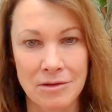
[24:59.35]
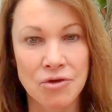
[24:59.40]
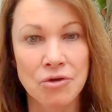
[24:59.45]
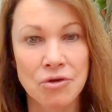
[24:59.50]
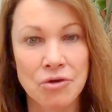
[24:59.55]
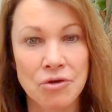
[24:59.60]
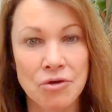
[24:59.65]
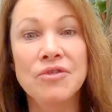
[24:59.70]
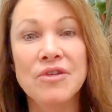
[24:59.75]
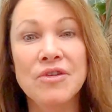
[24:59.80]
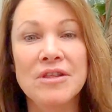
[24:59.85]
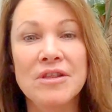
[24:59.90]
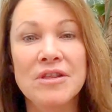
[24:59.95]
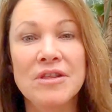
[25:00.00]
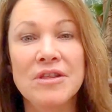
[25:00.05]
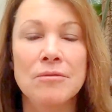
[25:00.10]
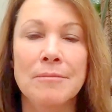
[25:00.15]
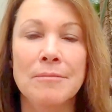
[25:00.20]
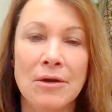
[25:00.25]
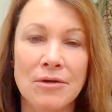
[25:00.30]
They're losing
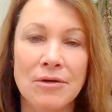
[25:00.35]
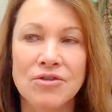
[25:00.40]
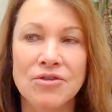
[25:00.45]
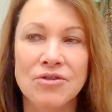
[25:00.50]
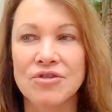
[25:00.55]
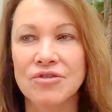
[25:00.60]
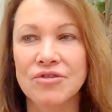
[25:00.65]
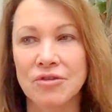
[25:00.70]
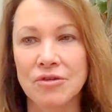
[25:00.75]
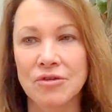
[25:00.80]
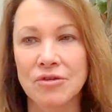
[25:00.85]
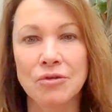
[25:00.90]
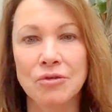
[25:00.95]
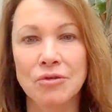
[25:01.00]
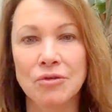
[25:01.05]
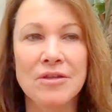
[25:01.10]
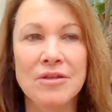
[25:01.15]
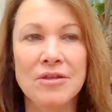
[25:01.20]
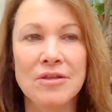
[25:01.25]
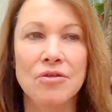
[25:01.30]
their marriages, they're
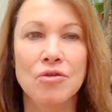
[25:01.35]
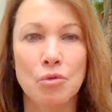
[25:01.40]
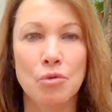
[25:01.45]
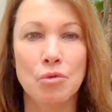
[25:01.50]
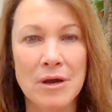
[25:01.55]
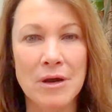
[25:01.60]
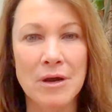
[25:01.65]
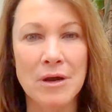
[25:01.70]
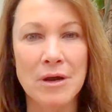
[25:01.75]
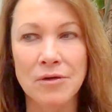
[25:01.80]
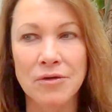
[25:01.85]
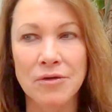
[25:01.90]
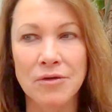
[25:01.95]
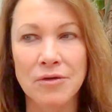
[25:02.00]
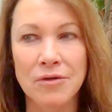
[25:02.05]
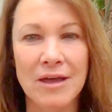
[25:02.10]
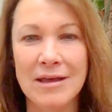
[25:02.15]
losing their careers,